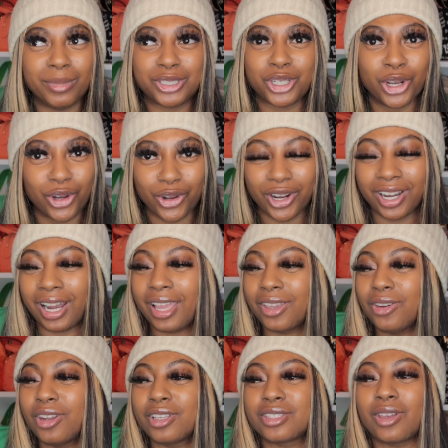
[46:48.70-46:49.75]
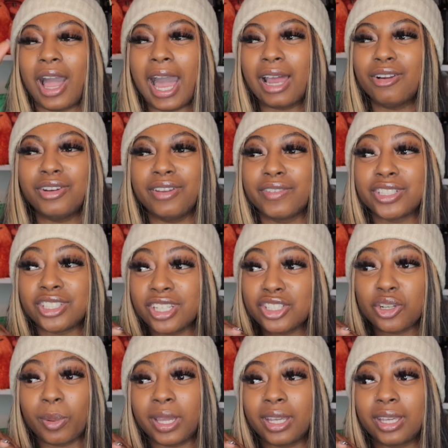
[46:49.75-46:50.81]
mature like you know so i don't ever
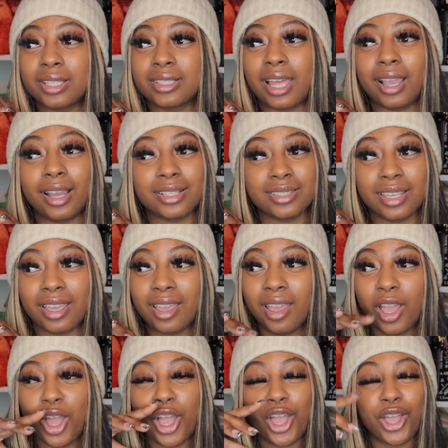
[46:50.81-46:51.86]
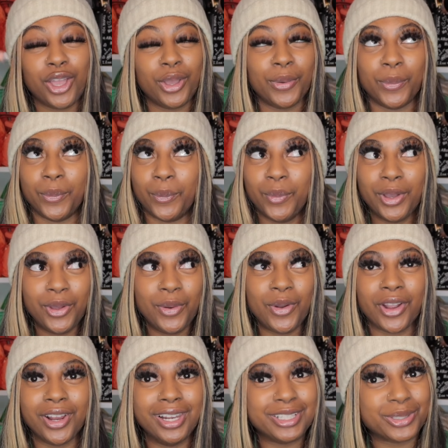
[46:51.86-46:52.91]
judge nobody because like i said woo
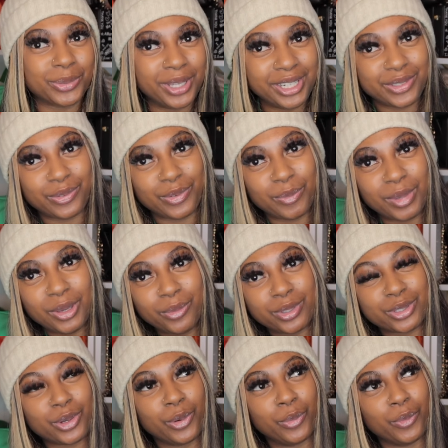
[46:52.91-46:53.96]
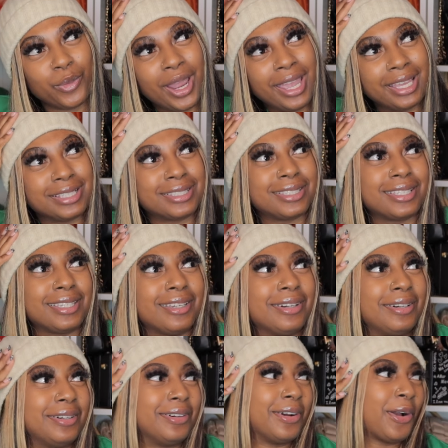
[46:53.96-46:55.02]
early 20s for me was crazy
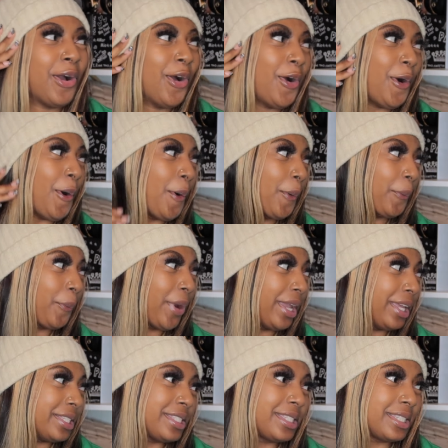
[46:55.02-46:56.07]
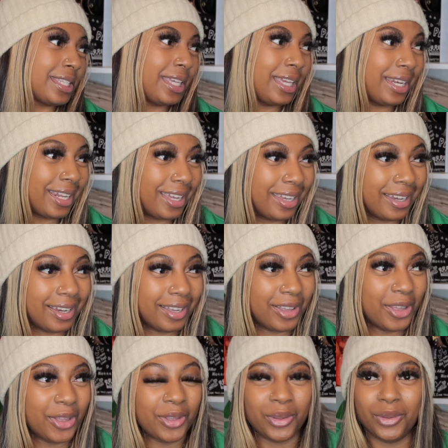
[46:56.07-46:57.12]
y'all crazy like
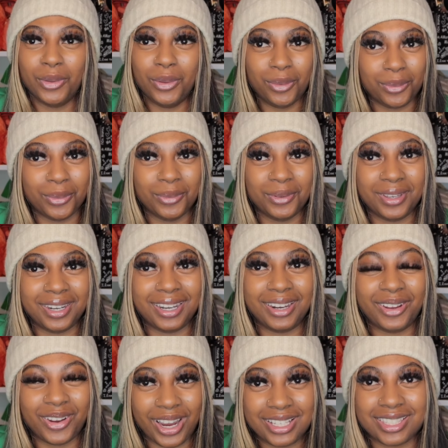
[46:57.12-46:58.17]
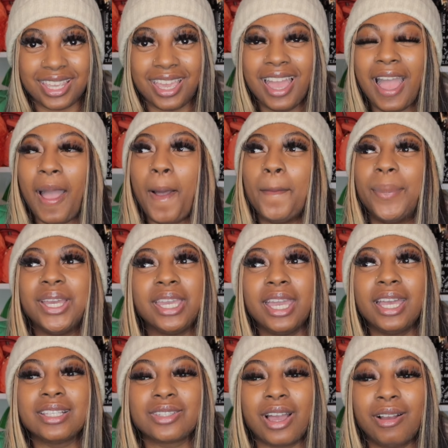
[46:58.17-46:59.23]
crazy. But
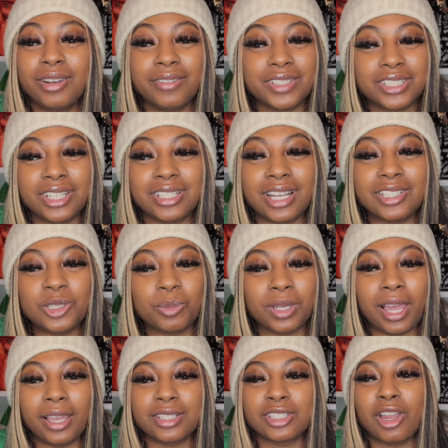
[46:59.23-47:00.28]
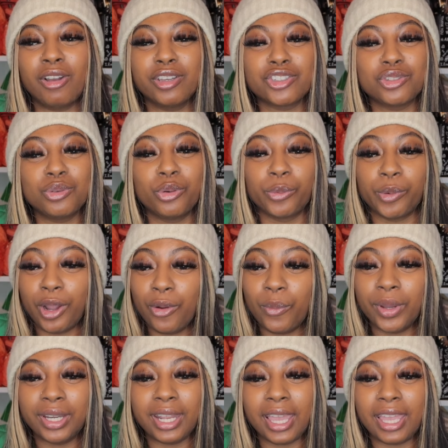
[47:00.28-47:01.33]
yeah, so I don't ever judge. I just be like, as long as you grow
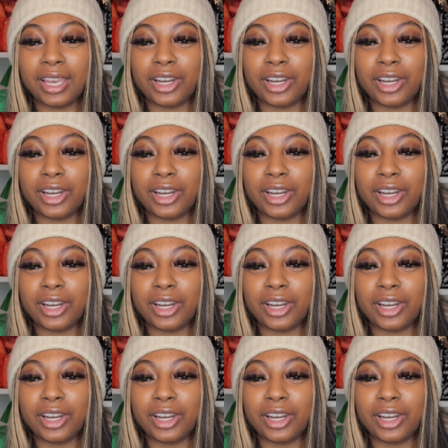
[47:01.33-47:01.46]
one day